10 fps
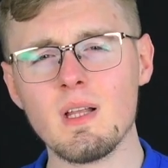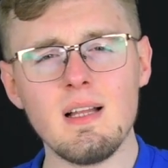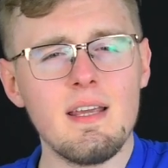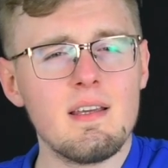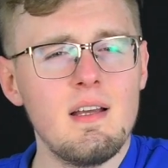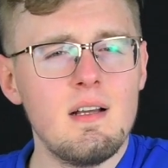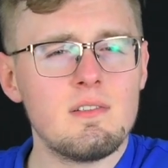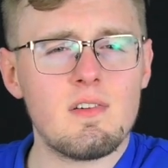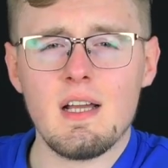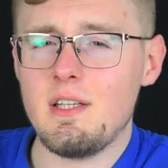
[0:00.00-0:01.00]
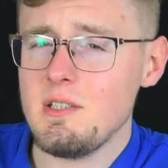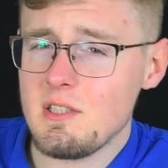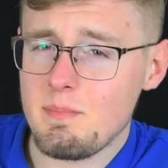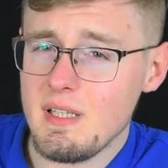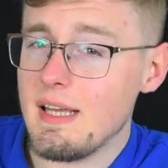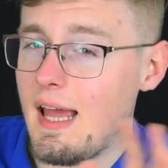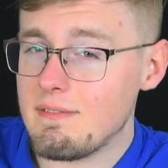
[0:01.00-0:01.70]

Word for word: Like, there are UTP,